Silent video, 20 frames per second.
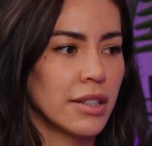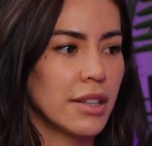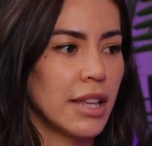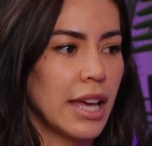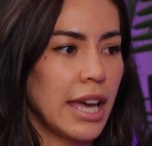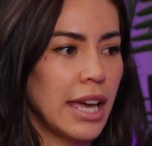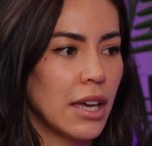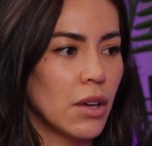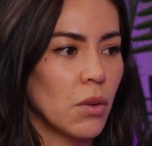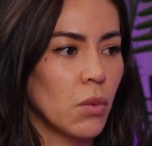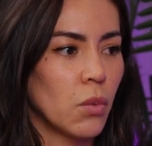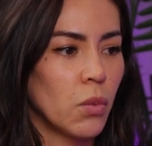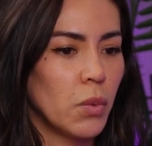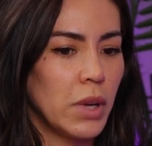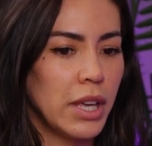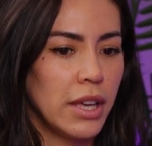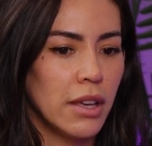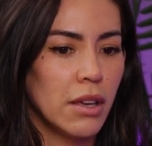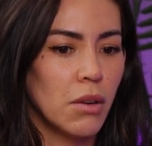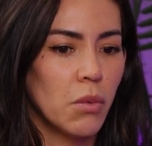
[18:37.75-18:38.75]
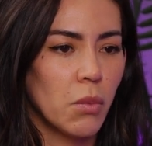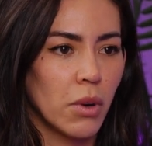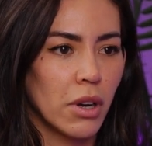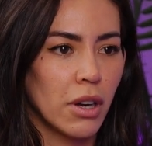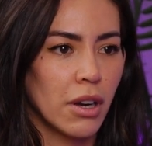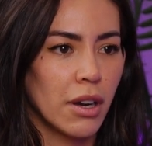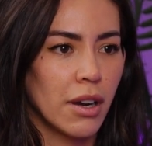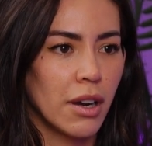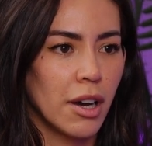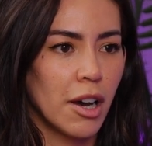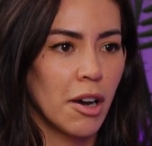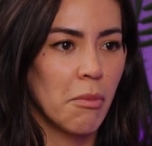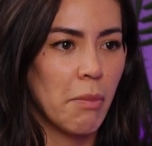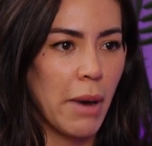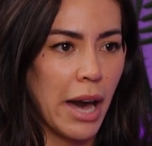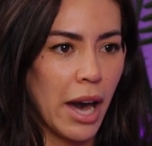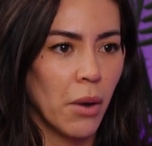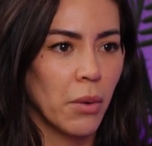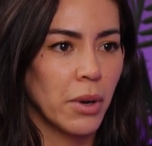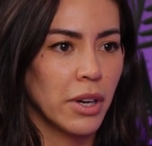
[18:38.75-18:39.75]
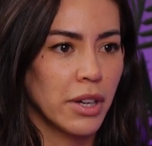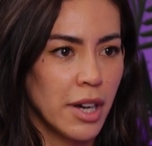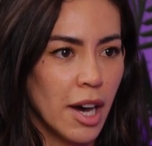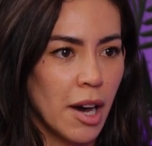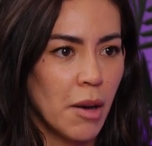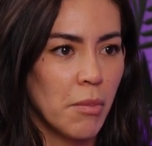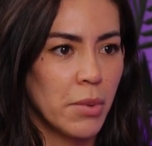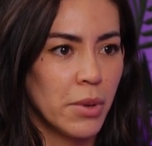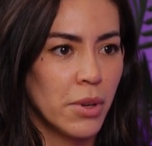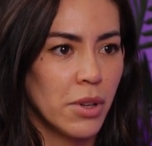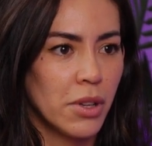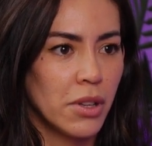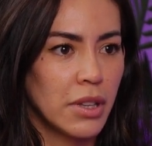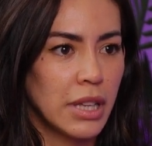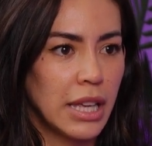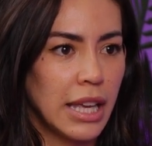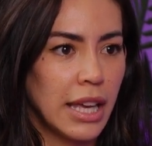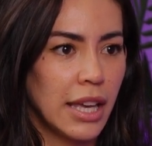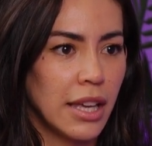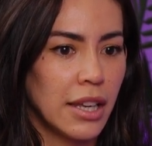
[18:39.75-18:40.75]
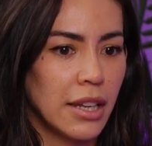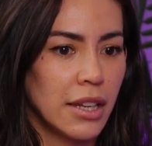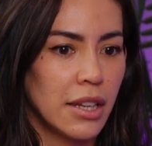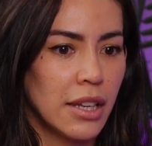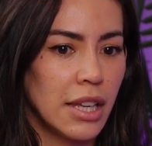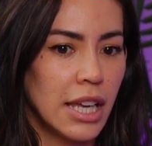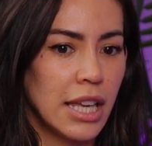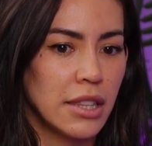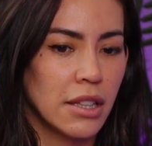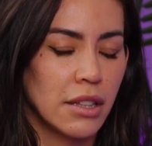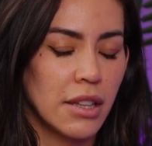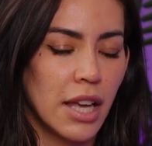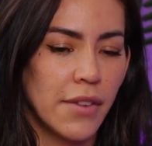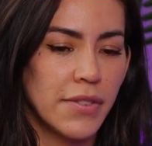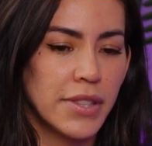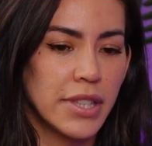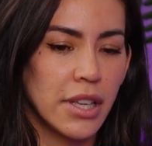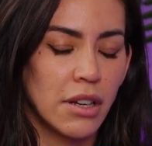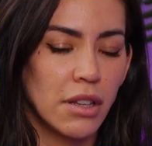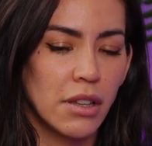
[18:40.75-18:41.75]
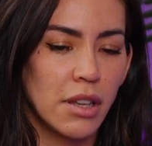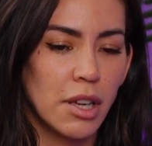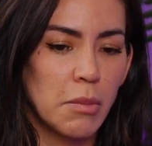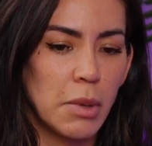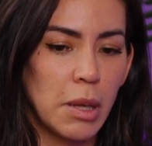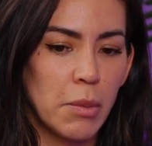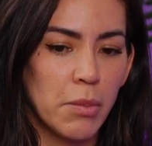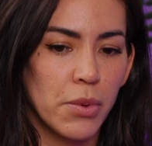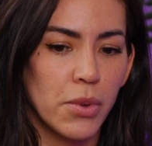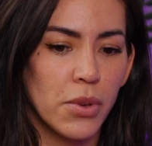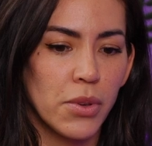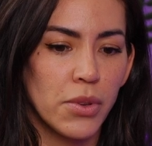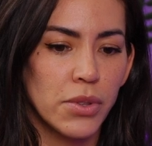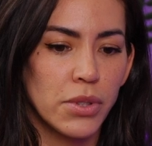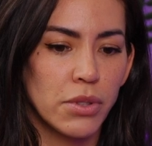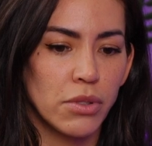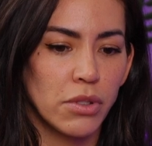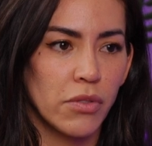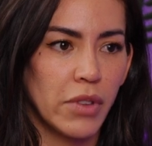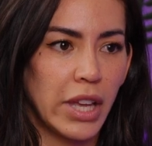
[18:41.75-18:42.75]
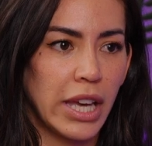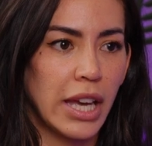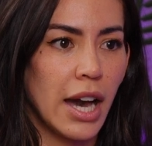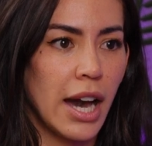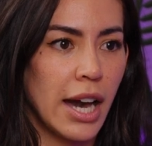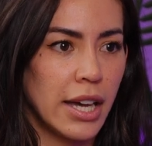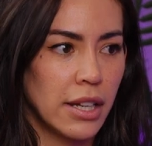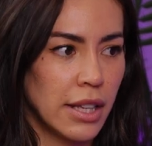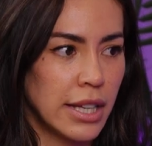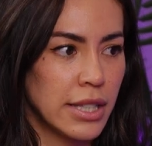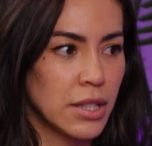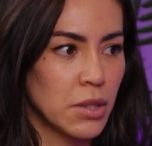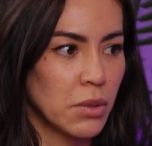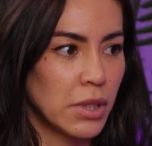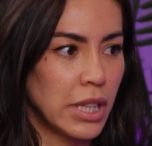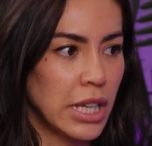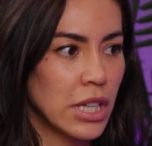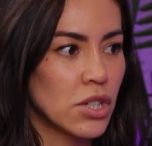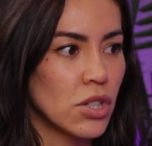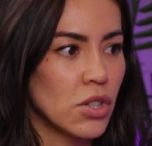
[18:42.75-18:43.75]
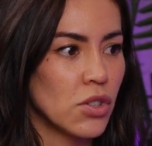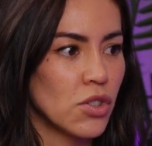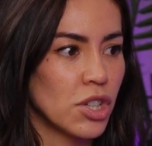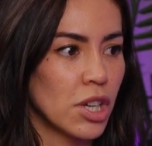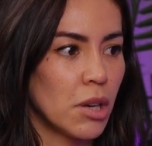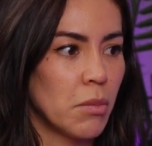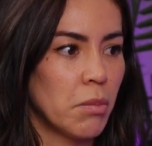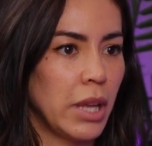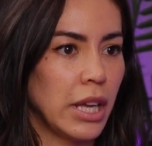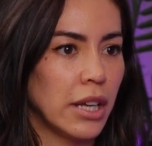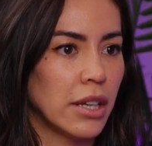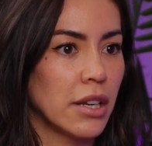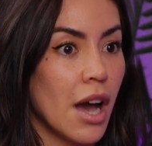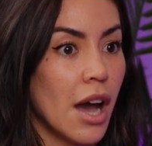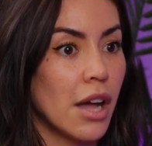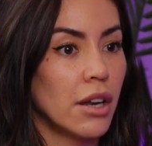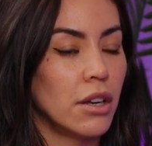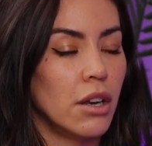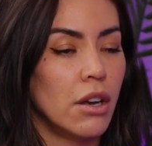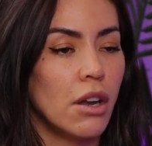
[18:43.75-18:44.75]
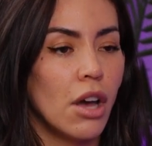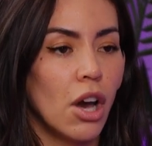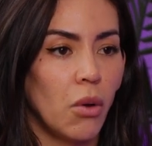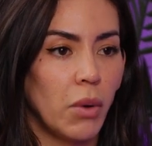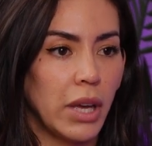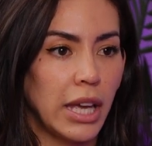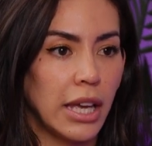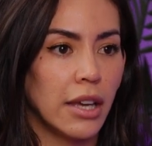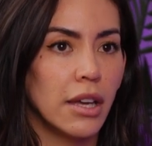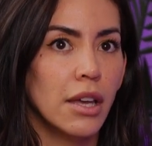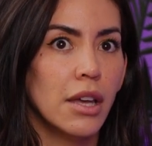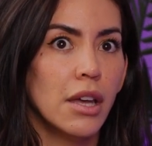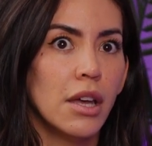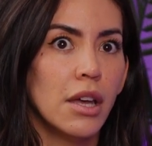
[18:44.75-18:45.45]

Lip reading: Like we were a power couple in the lifestyle. And a lot of people sort of like idolize the relationship, like not knowing